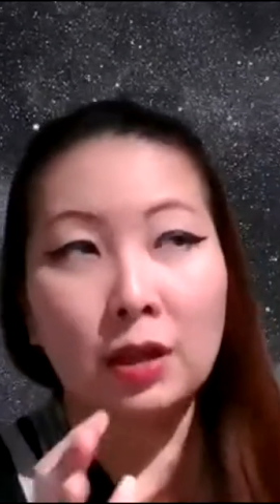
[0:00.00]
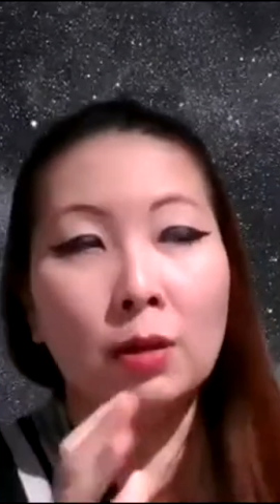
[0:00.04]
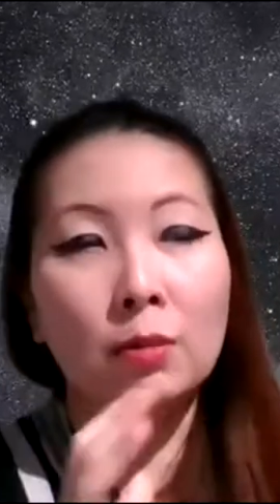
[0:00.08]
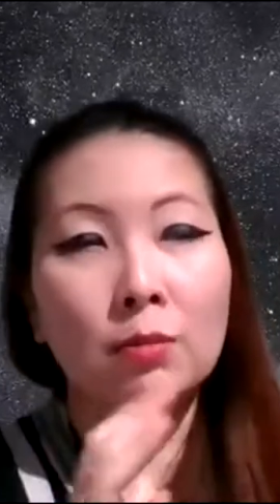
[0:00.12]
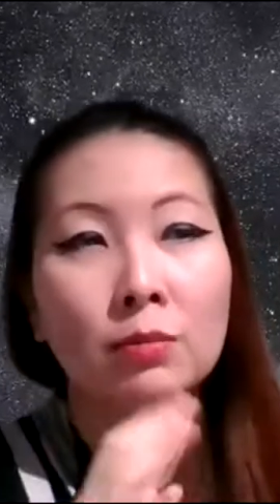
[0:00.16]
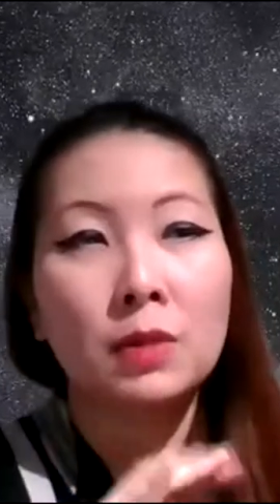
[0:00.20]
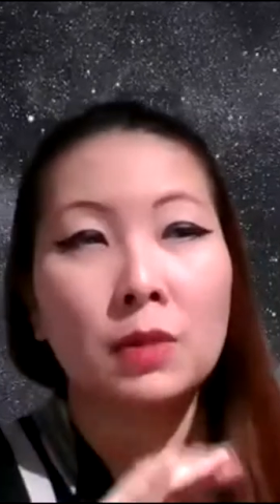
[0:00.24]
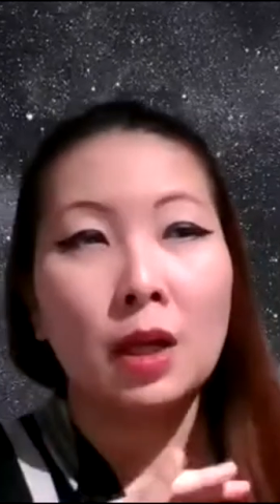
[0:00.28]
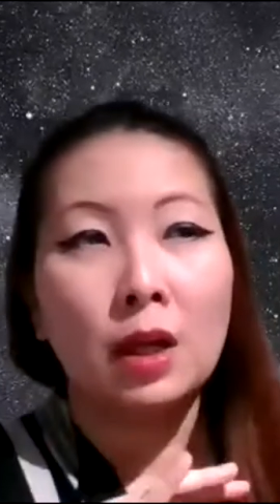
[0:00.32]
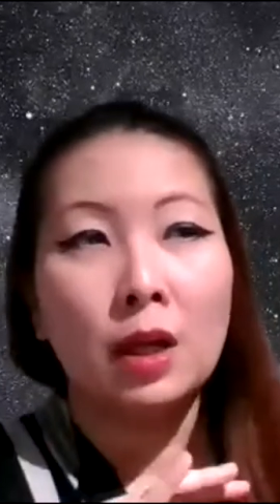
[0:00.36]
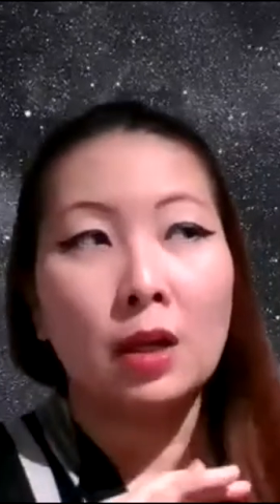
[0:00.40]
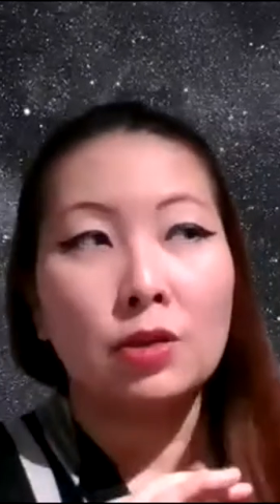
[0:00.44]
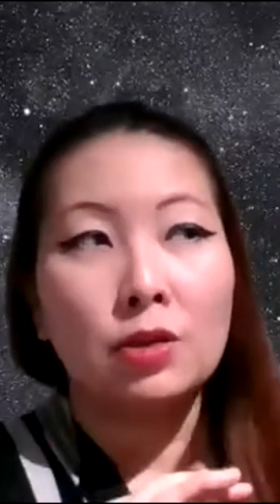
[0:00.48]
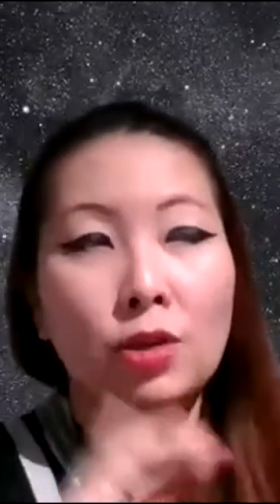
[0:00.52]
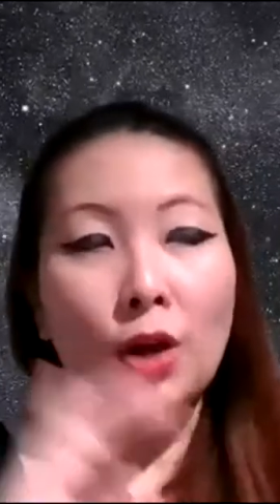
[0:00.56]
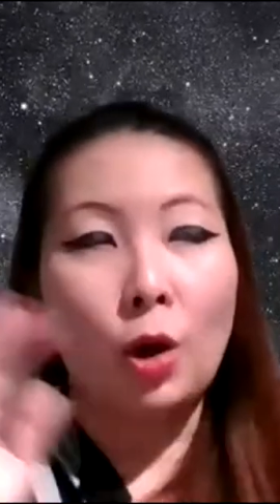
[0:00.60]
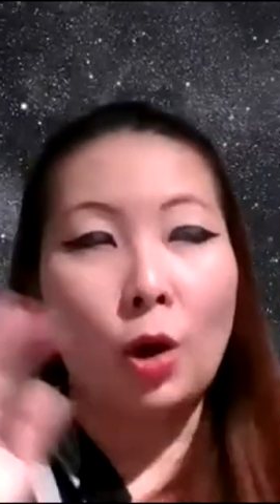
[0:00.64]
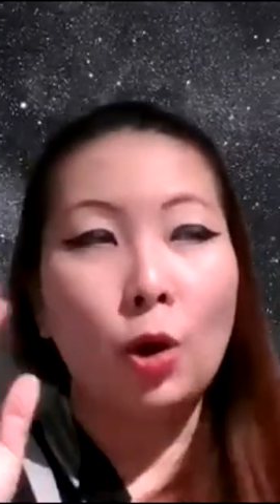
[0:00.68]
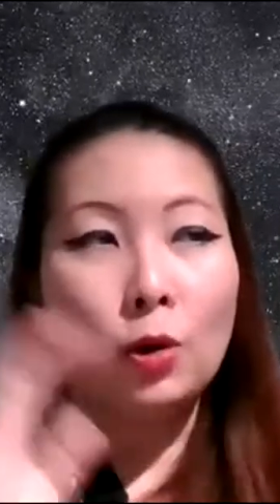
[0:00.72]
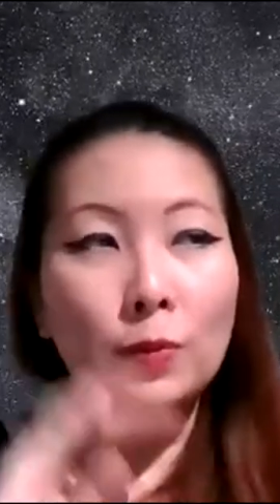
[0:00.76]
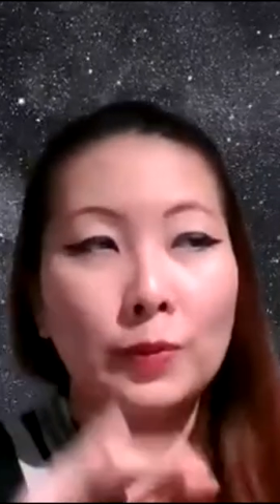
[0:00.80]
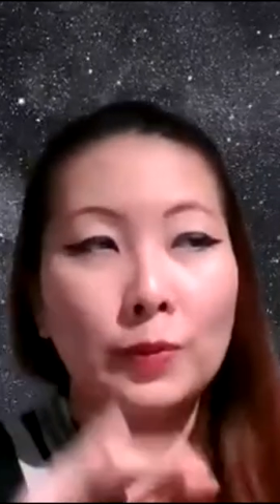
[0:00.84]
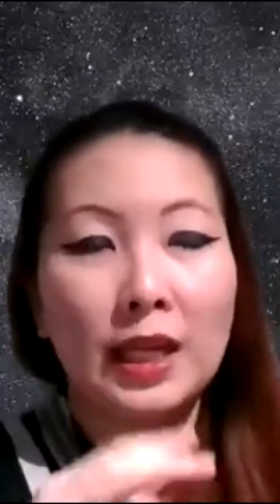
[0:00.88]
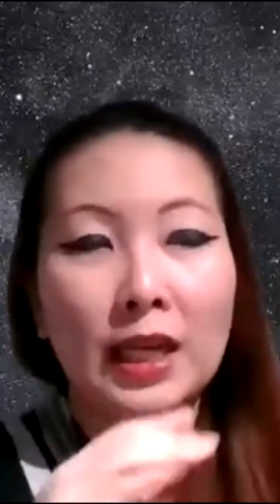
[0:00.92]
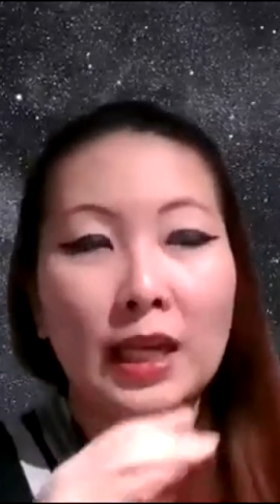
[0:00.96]
So I
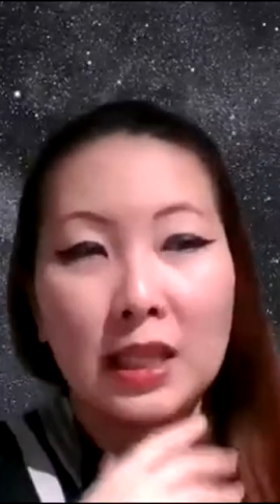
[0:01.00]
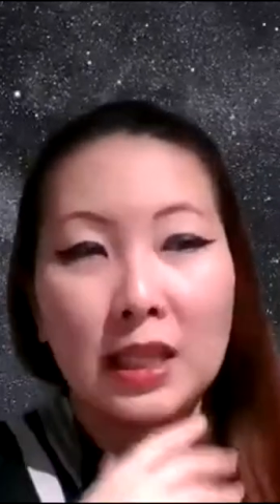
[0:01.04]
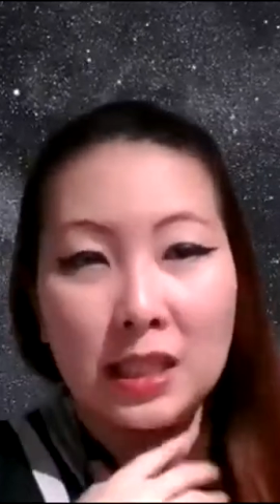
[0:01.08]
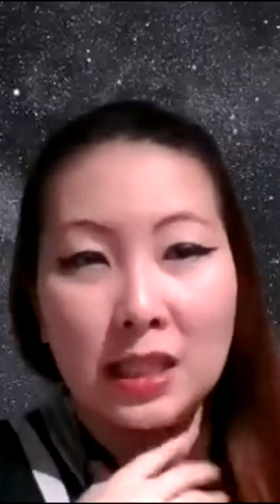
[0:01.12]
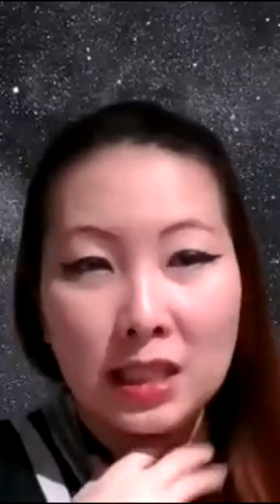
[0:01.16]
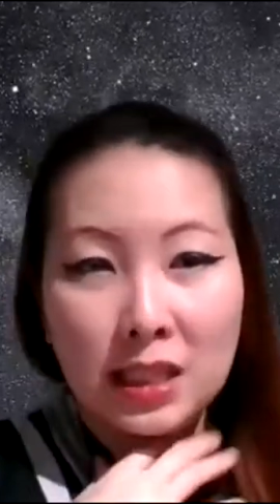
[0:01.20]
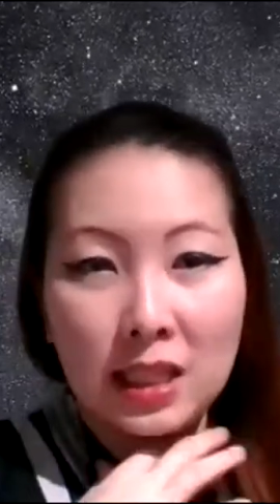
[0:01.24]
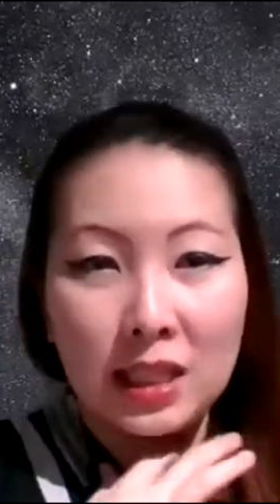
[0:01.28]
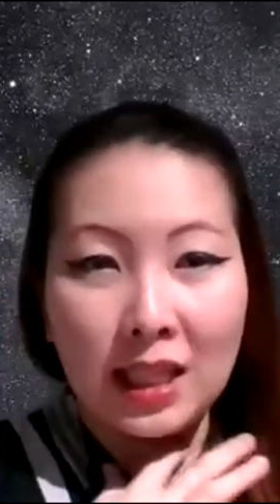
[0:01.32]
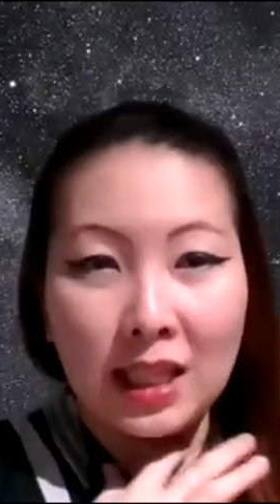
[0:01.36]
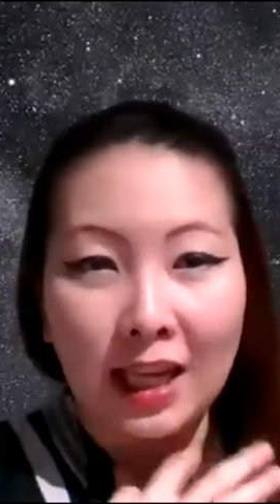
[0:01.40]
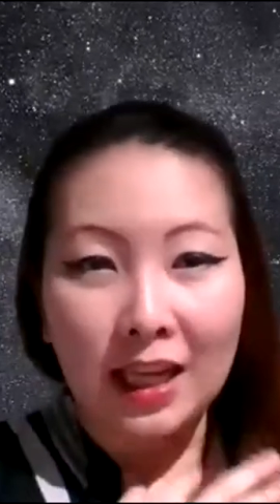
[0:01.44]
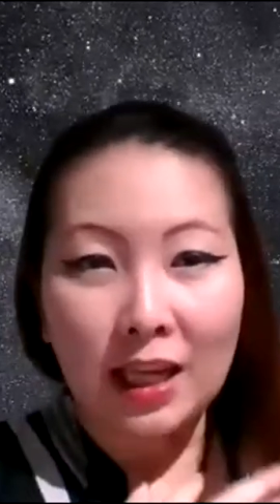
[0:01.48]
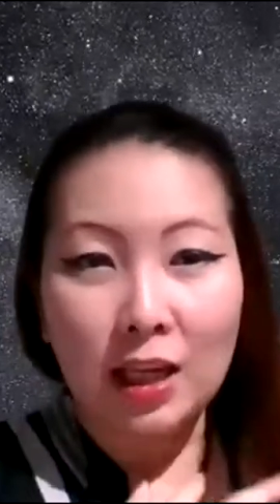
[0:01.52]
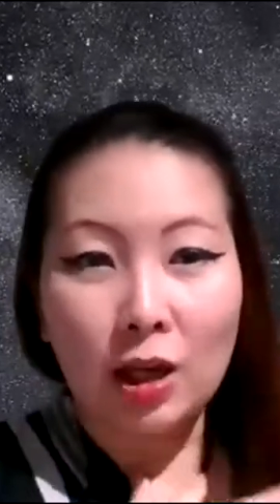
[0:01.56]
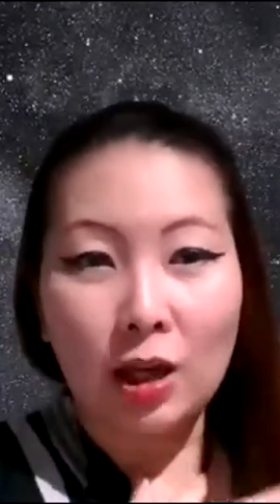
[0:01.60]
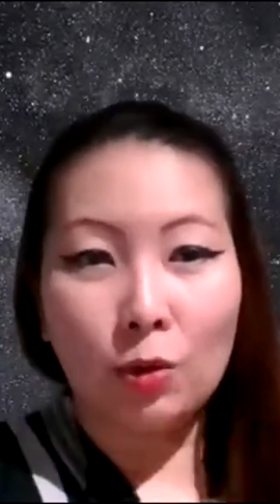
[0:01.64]
hope that answered like